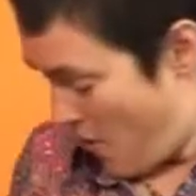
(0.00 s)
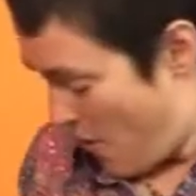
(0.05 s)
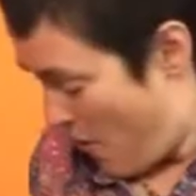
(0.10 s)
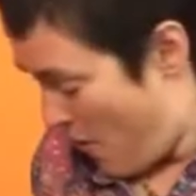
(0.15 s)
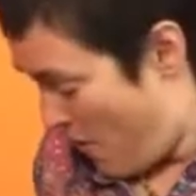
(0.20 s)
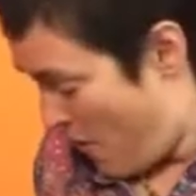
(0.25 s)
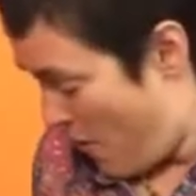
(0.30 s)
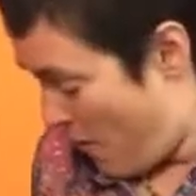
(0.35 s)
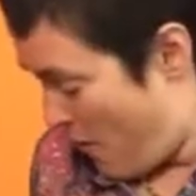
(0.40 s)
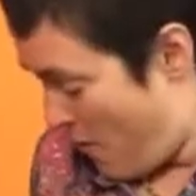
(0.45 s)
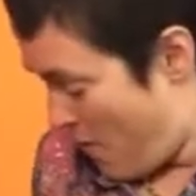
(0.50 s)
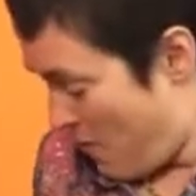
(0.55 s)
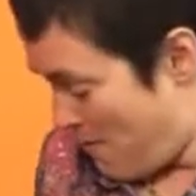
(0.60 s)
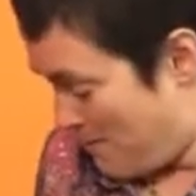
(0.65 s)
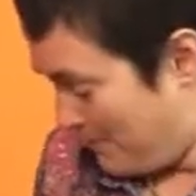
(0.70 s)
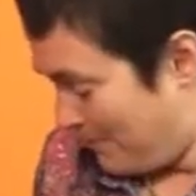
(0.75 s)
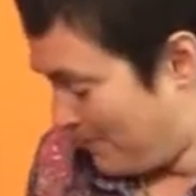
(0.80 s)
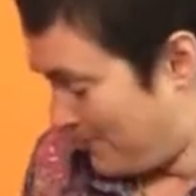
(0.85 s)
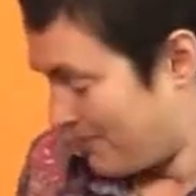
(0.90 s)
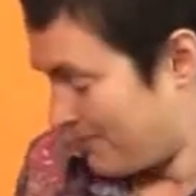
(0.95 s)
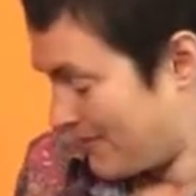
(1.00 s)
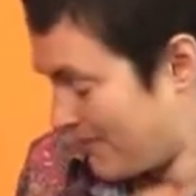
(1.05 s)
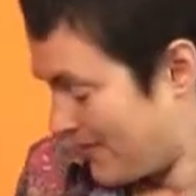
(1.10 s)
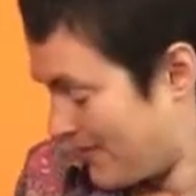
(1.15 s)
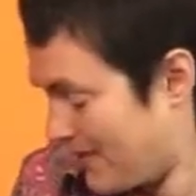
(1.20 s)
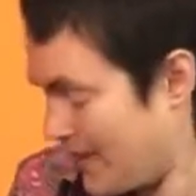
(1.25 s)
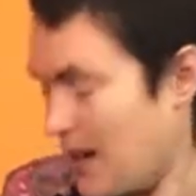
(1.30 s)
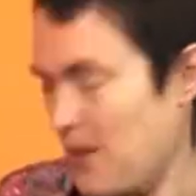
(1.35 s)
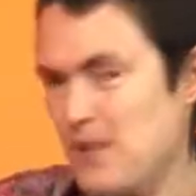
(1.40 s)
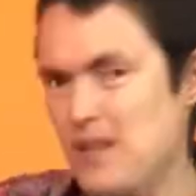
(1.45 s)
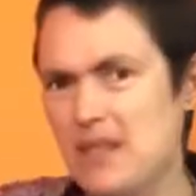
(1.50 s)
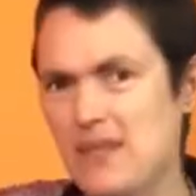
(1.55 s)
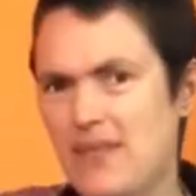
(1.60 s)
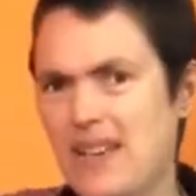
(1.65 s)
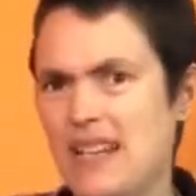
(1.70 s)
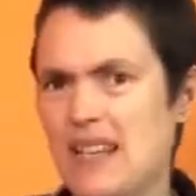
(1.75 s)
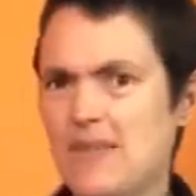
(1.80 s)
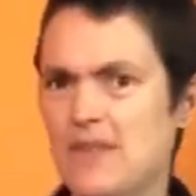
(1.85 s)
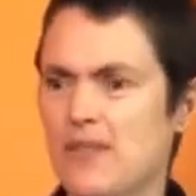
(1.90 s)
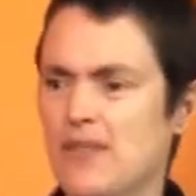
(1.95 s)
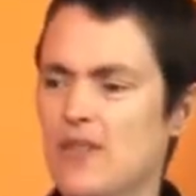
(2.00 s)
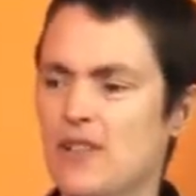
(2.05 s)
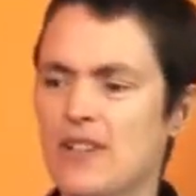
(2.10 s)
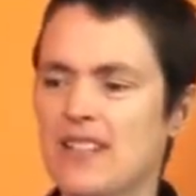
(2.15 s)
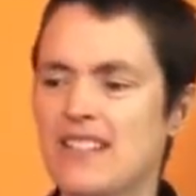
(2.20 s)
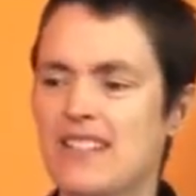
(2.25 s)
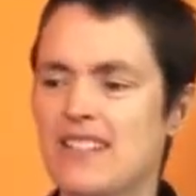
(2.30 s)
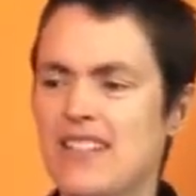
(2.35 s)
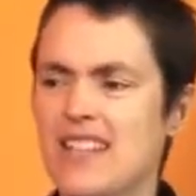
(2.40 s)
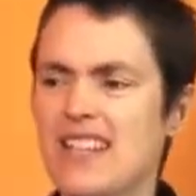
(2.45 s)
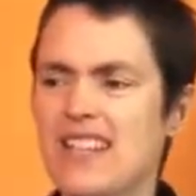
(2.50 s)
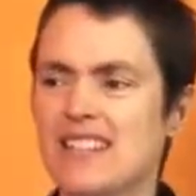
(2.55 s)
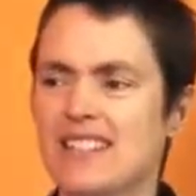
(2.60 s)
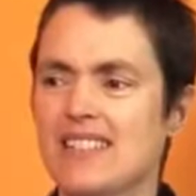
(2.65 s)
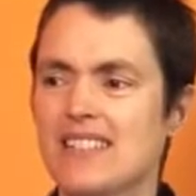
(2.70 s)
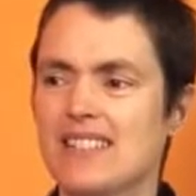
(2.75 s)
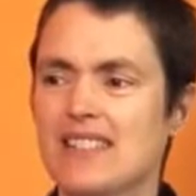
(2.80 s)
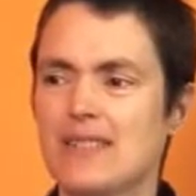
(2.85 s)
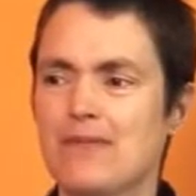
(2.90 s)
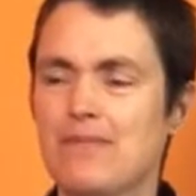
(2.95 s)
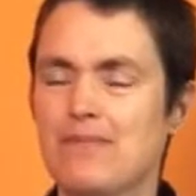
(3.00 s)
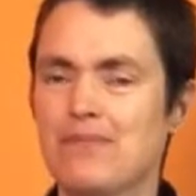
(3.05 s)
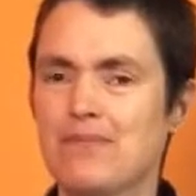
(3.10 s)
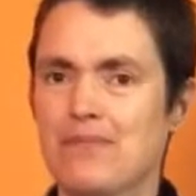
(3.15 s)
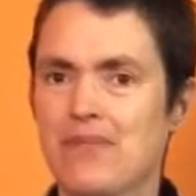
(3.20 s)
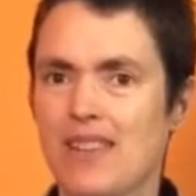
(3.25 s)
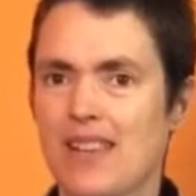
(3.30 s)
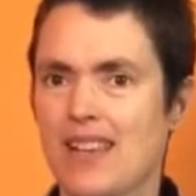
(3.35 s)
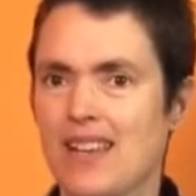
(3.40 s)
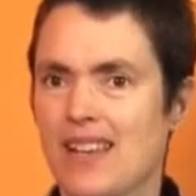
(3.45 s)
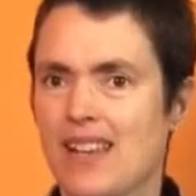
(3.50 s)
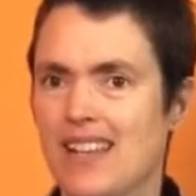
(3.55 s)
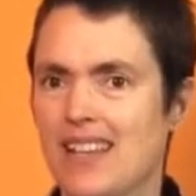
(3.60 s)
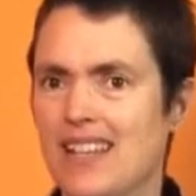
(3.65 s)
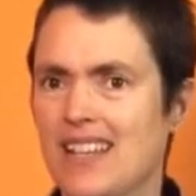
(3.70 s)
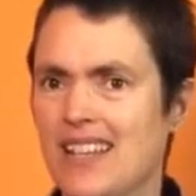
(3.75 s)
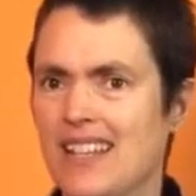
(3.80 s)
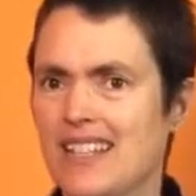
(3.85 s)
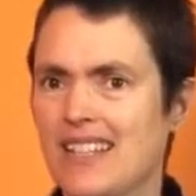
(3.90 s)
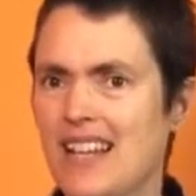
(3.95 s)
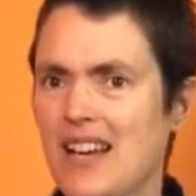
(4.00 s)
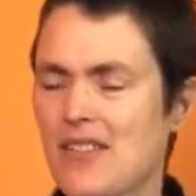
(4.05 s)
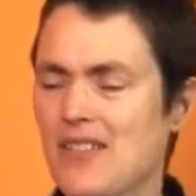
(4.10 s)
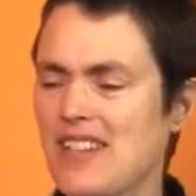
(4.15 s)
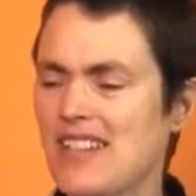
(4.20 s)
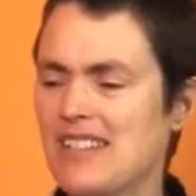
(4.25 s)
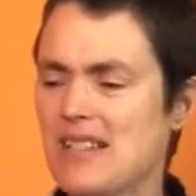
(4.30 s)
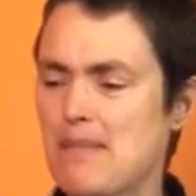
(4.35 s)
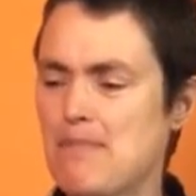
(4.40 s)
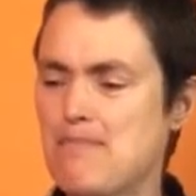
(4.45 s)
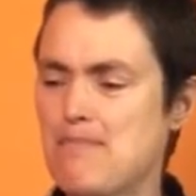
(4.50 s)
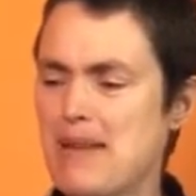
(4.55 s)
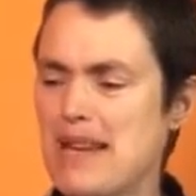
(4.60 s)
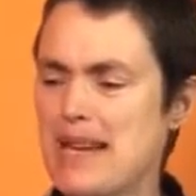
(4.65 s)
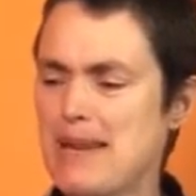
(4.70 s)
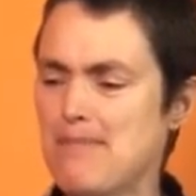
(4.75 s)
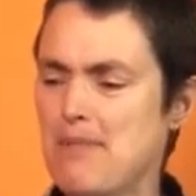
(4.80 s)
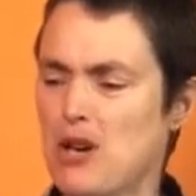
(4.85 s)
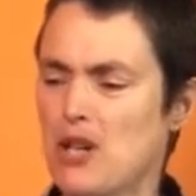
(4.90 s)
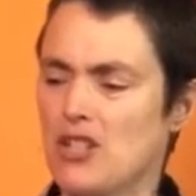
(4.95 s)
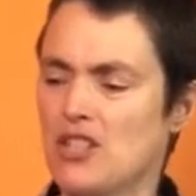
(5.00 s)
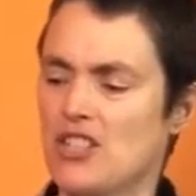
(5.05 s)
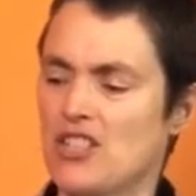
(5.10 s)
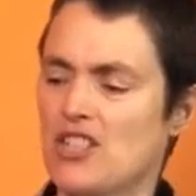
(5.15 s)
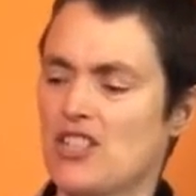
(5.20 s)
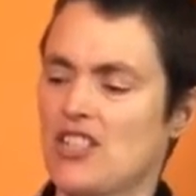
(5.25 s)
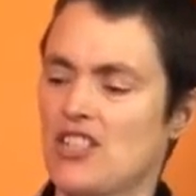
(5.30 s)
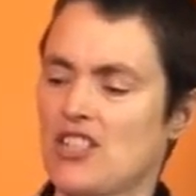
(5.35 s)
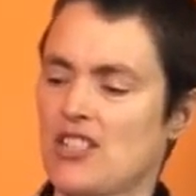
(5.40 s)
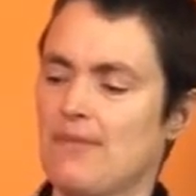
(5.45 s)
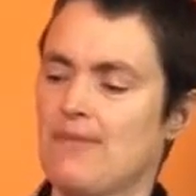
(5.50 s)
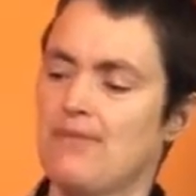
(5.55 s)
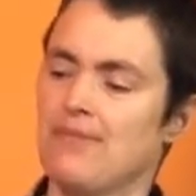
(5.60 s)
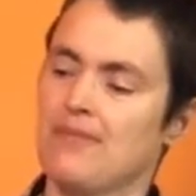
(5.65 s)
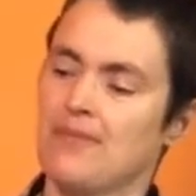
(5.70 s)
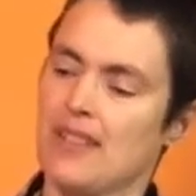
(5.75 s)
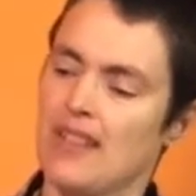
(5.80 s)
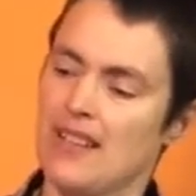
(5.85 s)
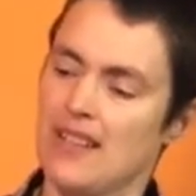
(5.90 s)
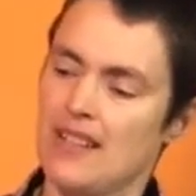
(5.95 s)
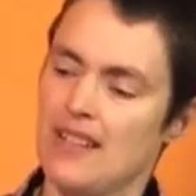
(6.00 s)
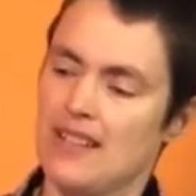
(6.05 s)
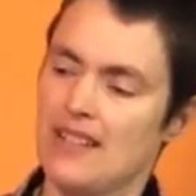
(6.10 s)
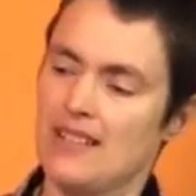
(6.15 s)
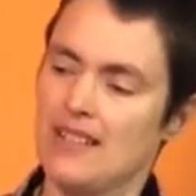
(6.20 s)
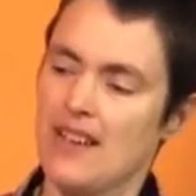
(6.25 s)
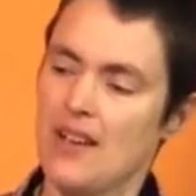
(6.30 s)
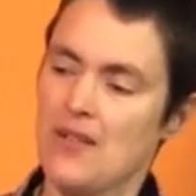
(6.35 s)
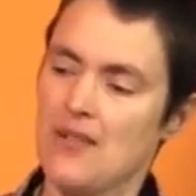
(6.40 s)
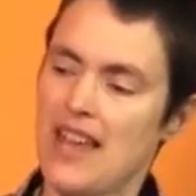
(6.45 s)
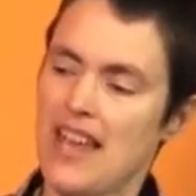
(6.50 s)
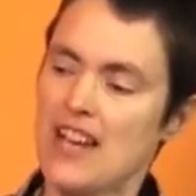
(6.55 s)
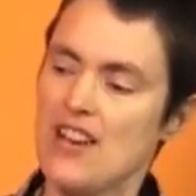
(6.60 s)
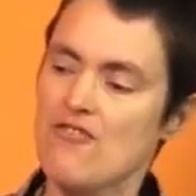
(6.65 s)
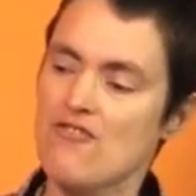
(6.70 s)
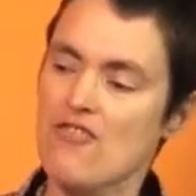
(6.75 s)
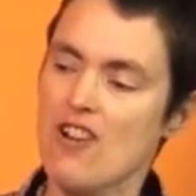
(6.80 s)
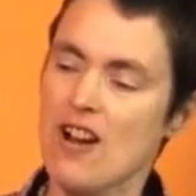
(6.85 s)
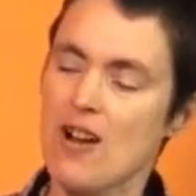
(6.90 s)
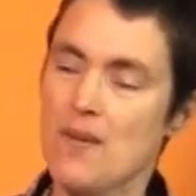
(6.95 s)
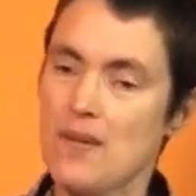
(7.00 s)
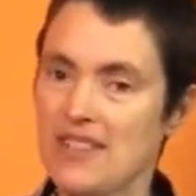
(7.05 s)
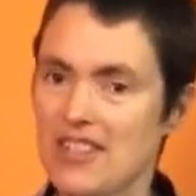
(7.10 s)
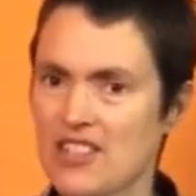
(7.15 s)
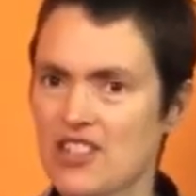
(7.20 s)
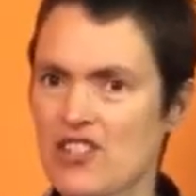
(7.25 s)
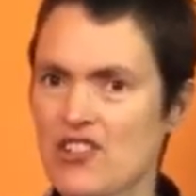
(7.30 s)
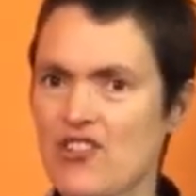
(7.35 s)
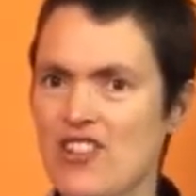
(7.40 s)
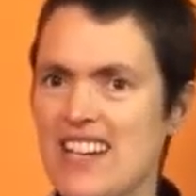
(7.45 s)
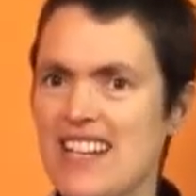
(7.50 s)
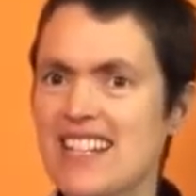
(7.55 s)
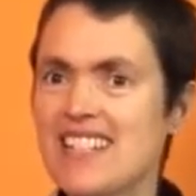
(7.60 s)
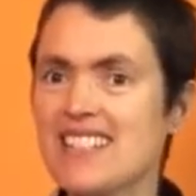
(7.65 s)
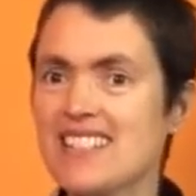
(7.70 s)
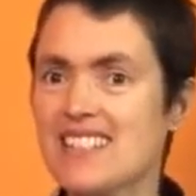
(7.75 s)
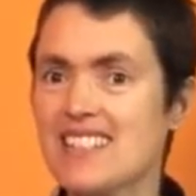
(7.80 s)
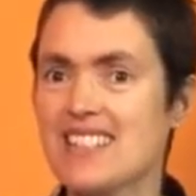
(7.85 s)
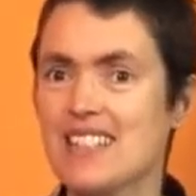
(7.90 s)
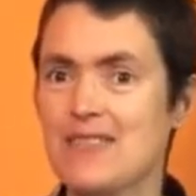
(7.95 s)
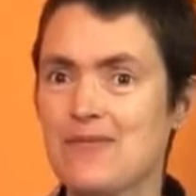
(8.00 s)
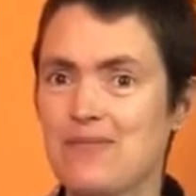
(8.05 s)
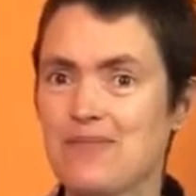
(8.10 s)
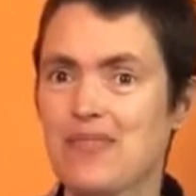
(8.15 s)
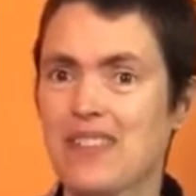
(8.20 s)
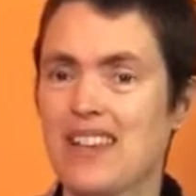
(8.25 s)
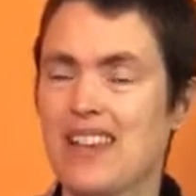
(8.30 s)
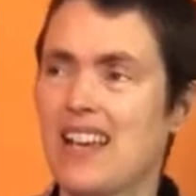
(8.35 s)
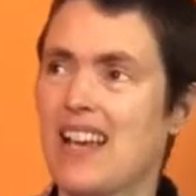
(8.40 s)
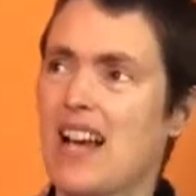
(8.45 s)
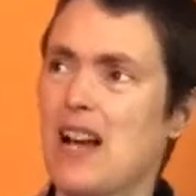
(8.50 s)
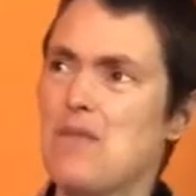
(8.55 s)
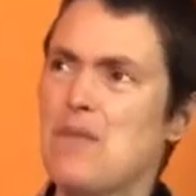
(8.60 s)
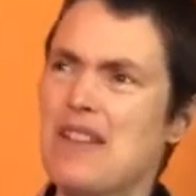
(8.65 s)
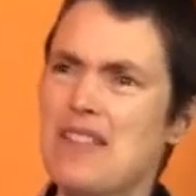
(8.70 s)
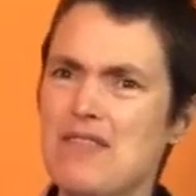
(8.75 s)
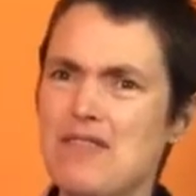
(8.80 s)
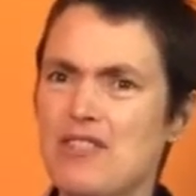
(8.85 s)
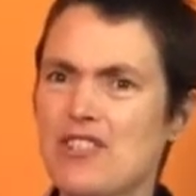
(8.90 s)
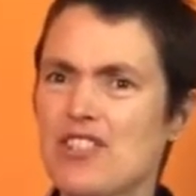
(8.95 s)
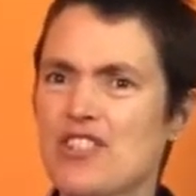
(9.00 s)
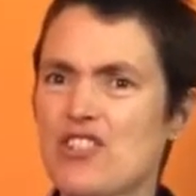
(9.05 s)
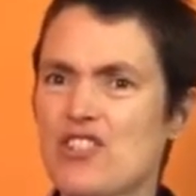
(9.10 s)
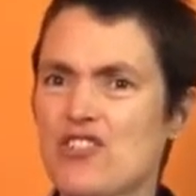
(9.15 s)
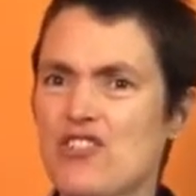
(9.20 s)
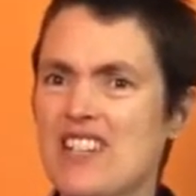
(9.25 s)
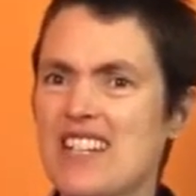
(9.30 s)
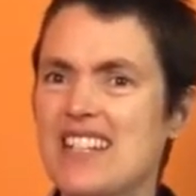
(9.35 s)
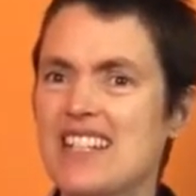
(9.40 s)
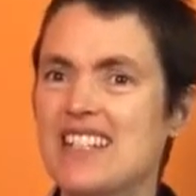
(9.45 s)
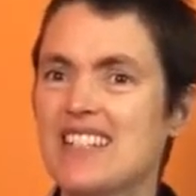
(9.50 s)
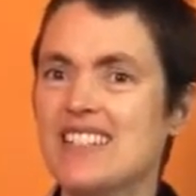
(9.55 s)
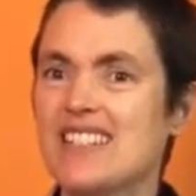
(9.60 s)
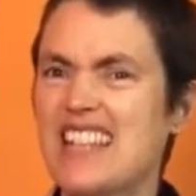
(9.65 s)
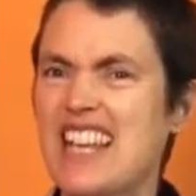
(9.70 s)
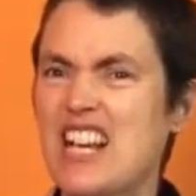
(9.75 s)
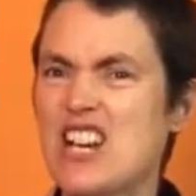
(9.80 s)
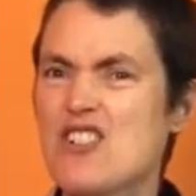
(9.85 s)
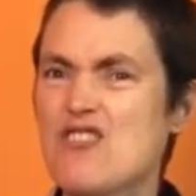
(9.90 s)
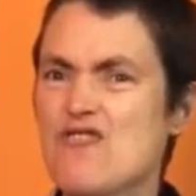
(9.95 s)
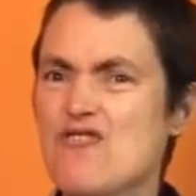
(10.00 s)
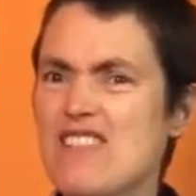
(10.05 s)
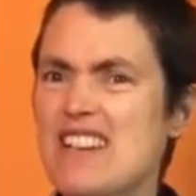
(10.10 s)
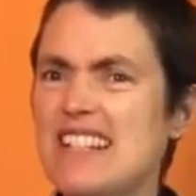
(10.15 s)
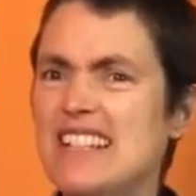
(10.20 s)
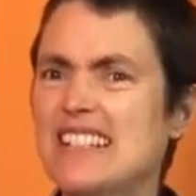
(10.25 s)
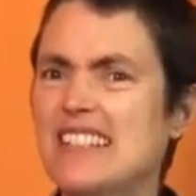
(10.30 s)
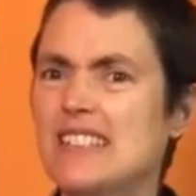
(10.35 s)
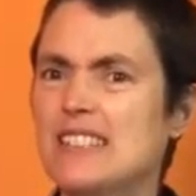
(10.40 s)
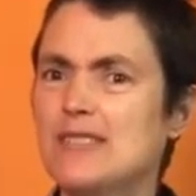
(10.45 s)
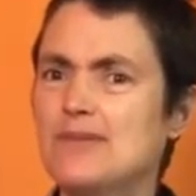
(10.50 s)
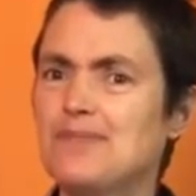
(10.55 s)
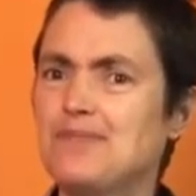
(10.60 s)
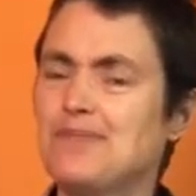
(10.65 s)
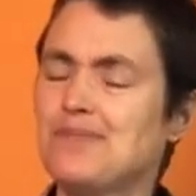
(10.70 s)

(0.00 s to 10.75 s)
Or, I wonder if any of you have got any of these. Now these are bean pods. So they grow in the trees, and when they're on the trees they're green.